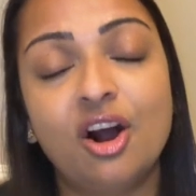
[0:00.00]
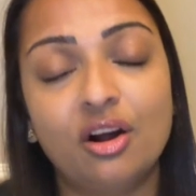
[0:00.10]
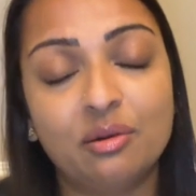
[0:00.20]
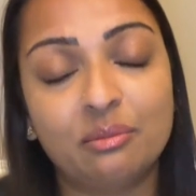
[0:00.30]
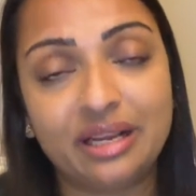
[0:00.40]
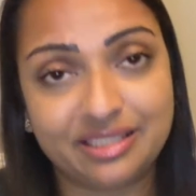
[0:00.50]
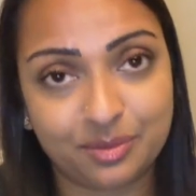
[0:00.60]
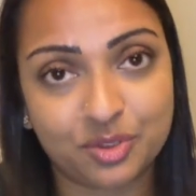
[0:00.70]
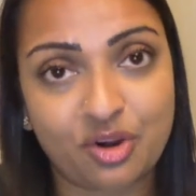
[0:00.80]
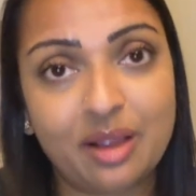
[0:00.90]
my
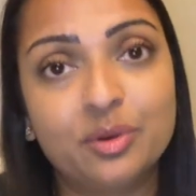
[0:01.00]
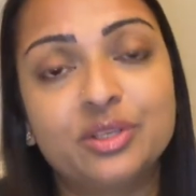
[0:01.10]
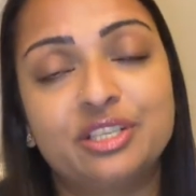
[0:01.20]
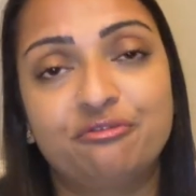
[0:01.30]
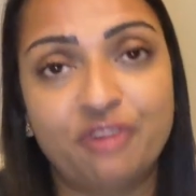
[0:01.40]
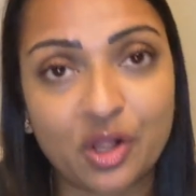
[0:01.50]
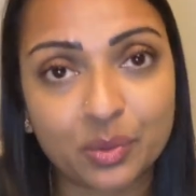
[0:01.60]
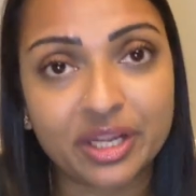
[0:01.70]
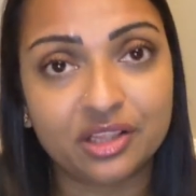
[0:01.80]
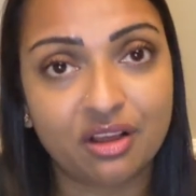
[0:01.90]
subscribers and
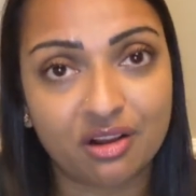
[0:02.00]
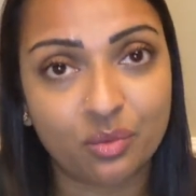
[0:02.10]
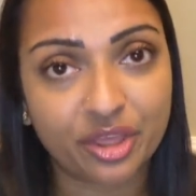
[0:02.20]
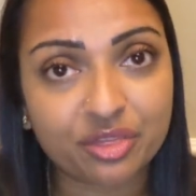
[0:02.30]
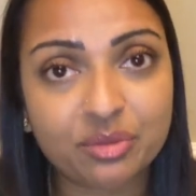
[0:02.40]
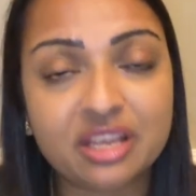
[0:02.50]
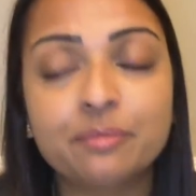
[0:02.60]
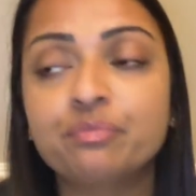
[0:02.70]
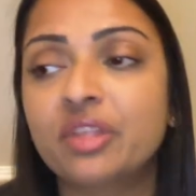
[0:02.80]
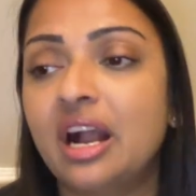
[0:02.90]
following along with
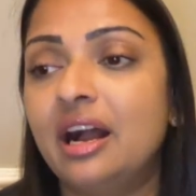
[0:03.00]
me.